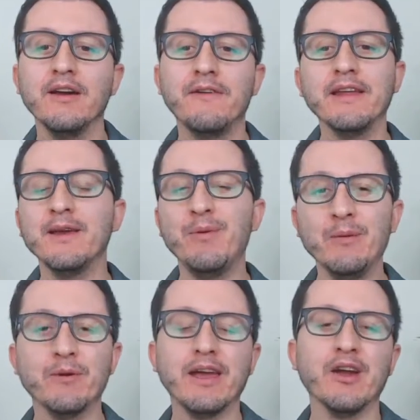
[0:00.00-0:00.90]
Finally,
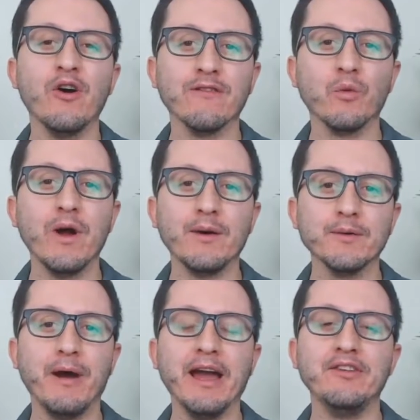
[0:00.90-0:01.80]
people get
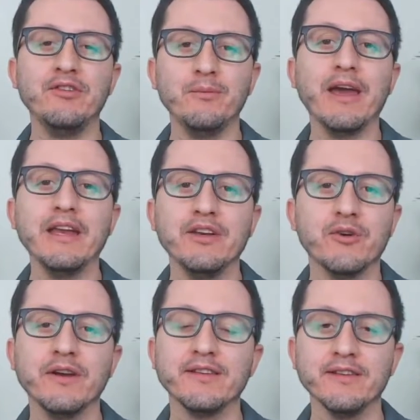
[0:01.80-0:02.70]
overwhelmed by too many
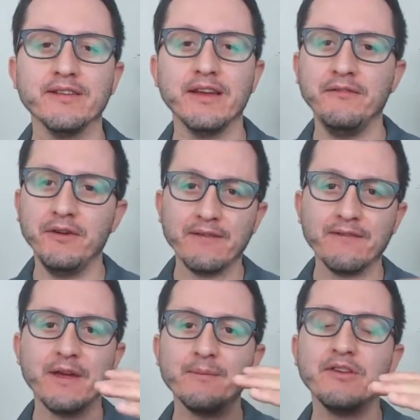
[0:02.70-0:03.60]
choices. If you
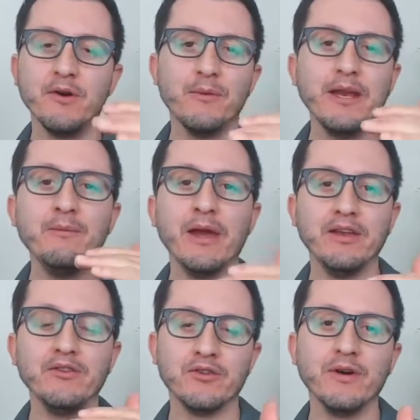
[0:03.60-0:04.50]
give them so many
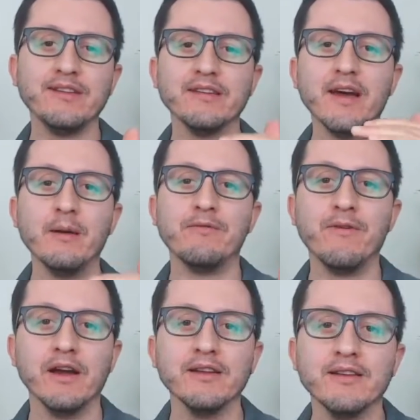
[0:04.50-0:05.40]
menu choices up
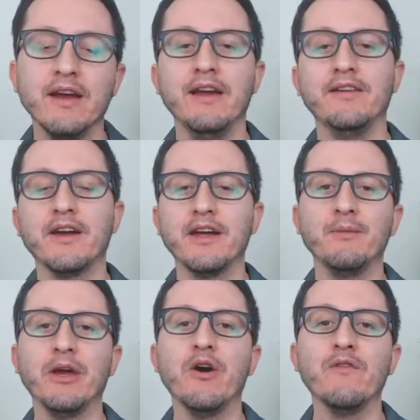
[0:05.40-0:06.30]
front, they're going to
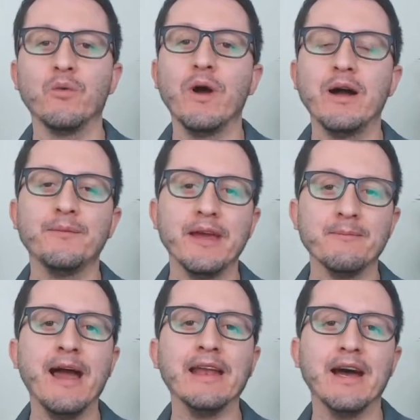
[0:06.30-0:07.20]
be overwhelmed
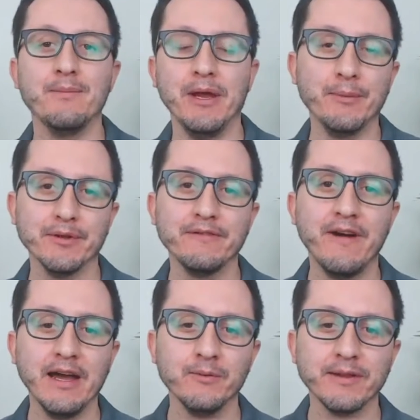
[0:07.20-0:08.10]
and might not be able to
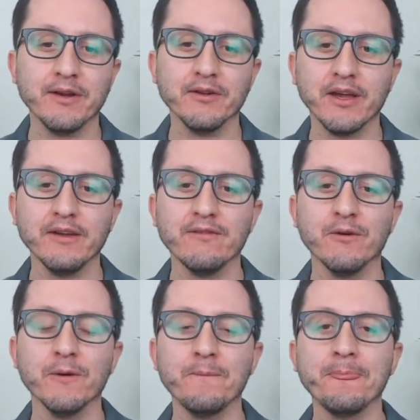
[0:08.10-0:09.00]
find what they're looking
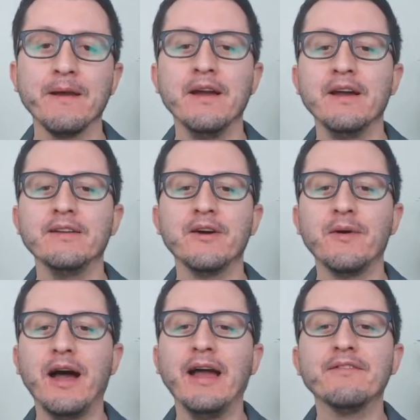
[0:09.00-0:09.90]
for.
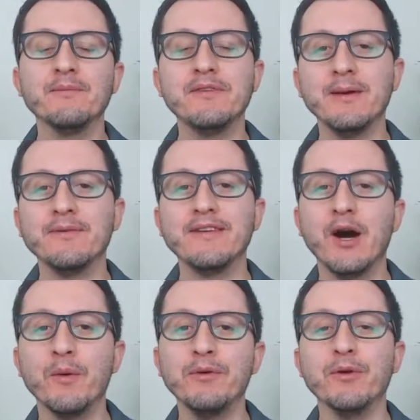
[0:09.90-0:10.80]
So I have some tips to
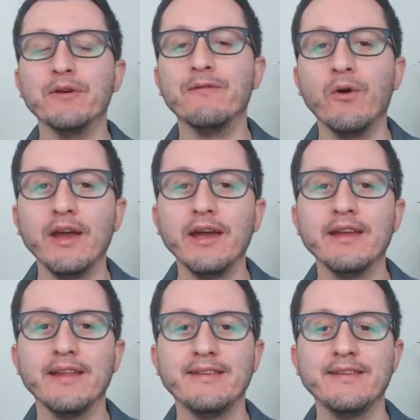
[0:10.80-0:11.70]
help you
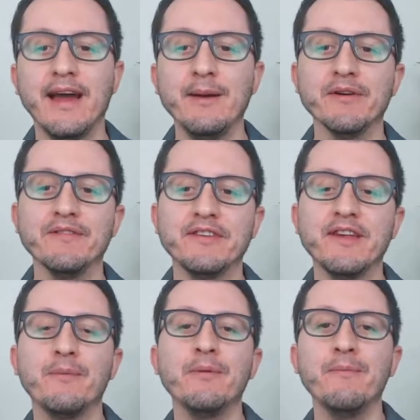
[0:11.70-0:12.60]
avoid this type of
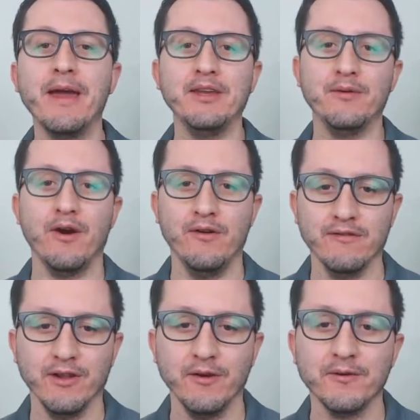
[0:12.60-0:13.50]
sub menu
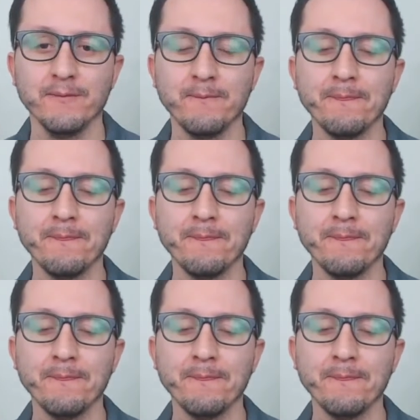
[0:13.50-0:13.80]
overload.